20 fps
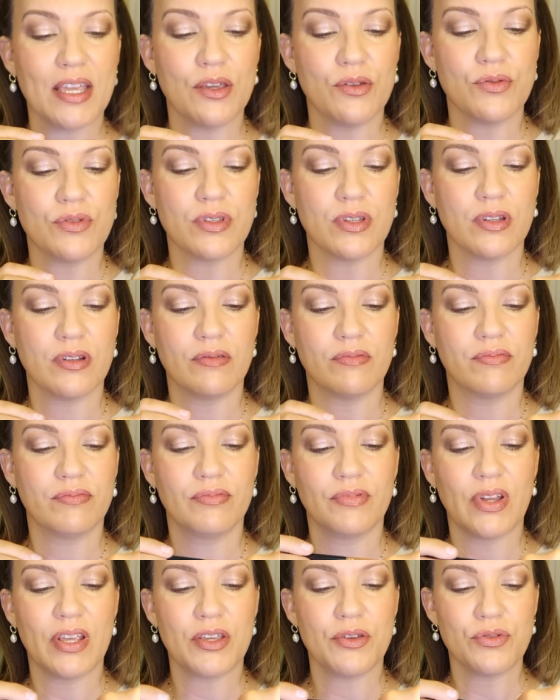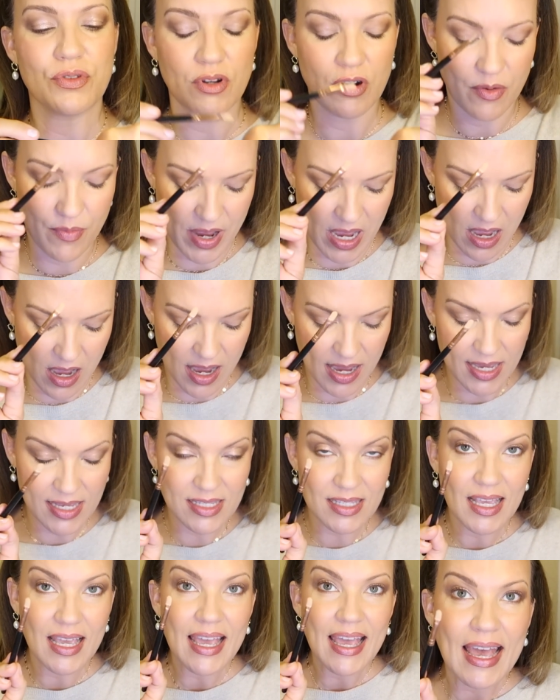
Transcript: use it, I use it on my eyes.